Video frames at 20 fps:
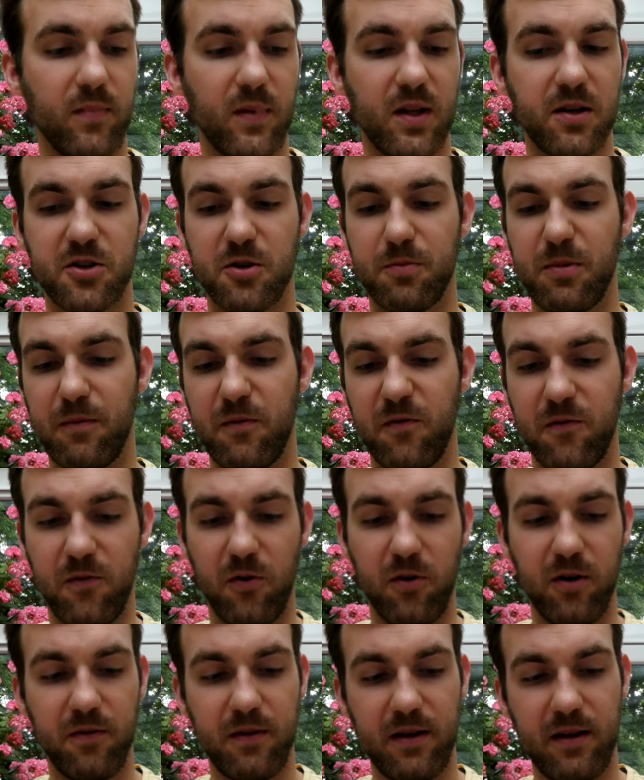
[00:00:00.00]
So
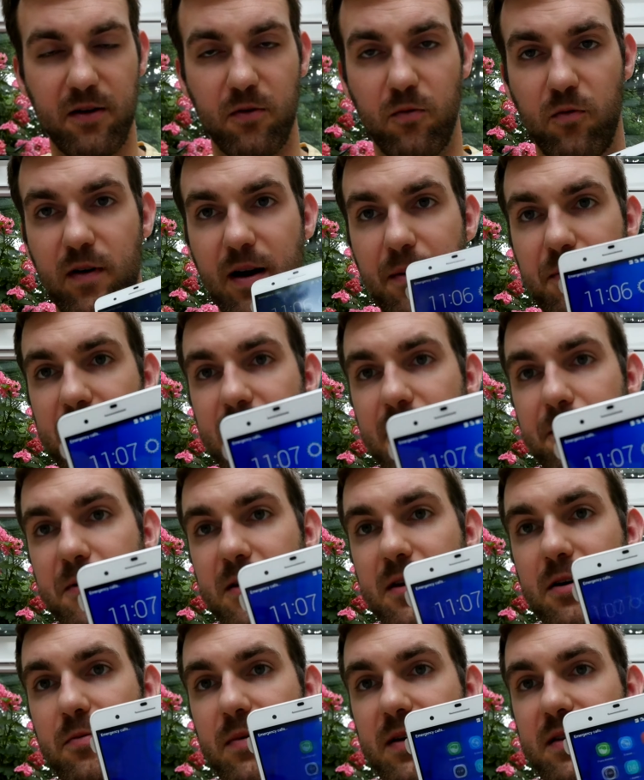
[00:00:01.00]
before we wrap it up
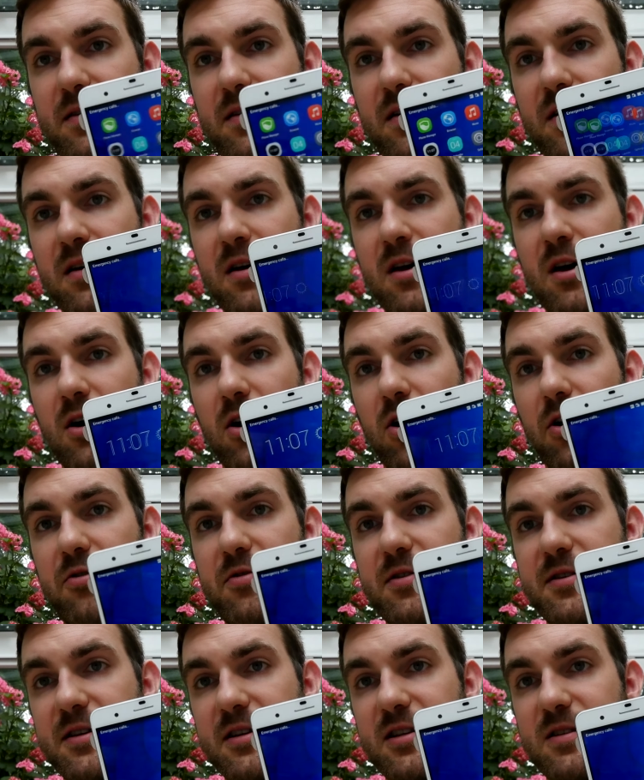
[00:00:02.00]
here with the Honor
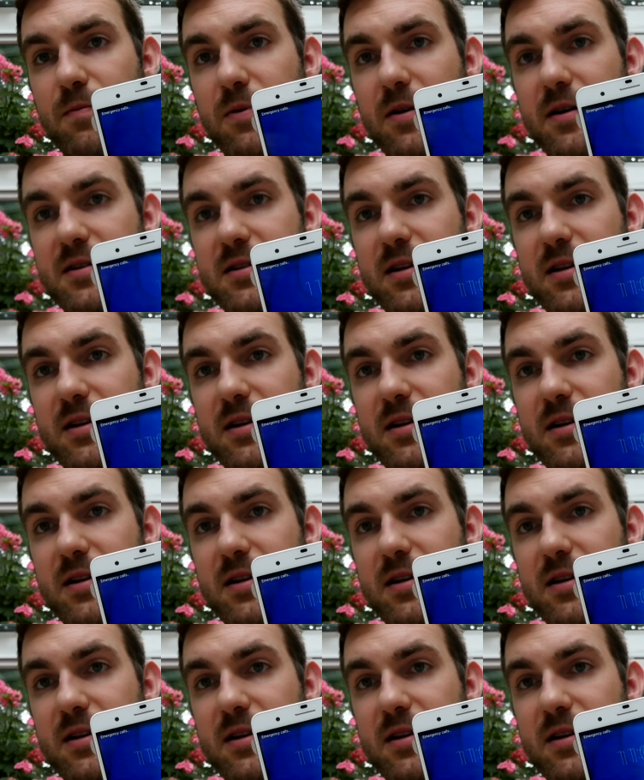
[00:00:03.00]
6 Plus,